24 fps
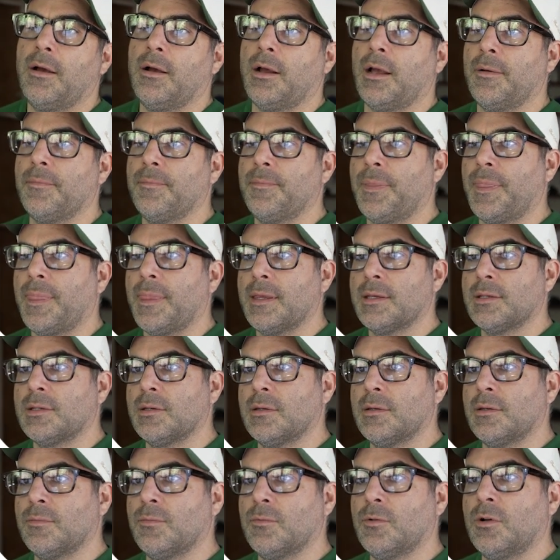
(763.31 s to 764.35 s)
Okay.
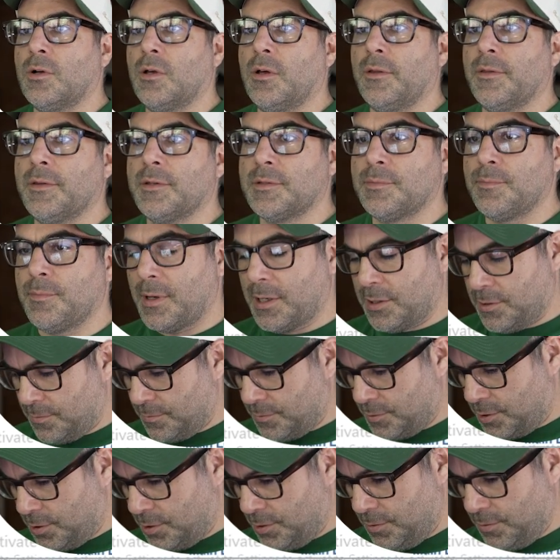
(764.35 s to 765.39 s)
So we'll call this
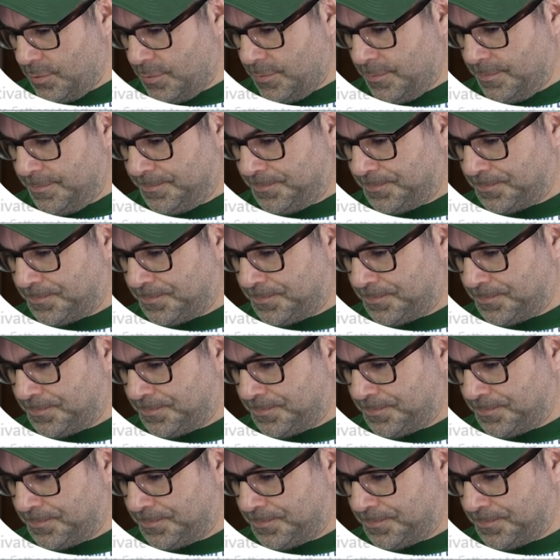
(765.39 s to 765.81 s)
bedroom 2.